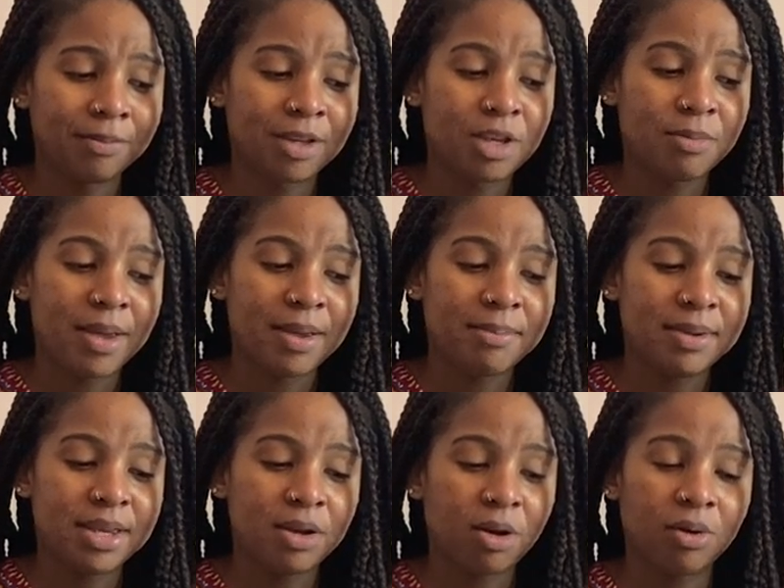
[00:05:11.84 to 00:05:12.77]
You may
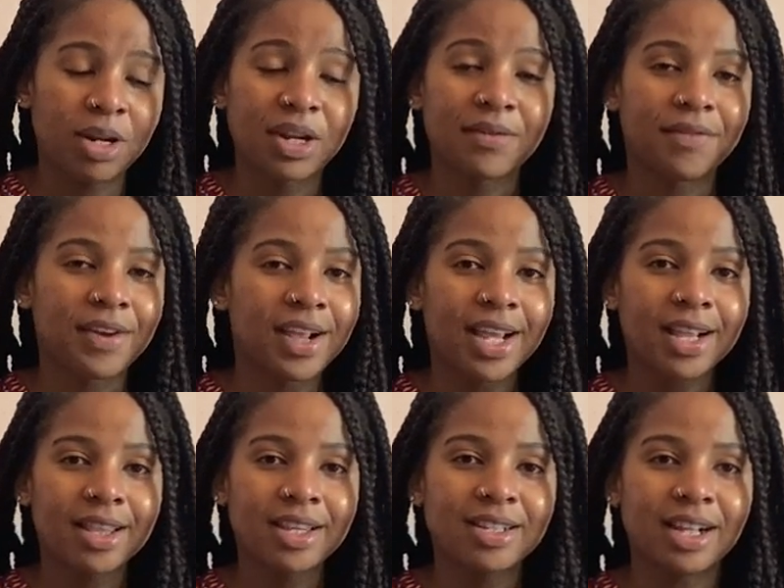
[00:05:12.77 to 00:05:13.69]
be already
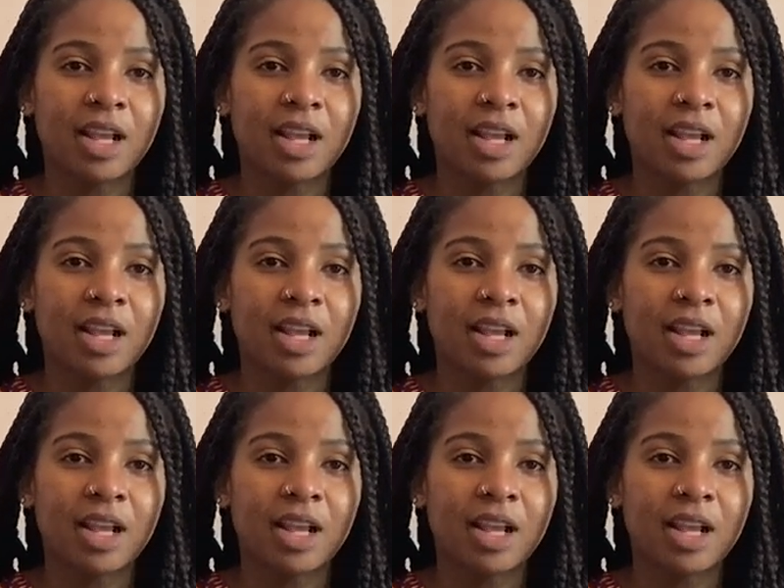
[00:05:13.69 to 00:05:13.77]
feeling this,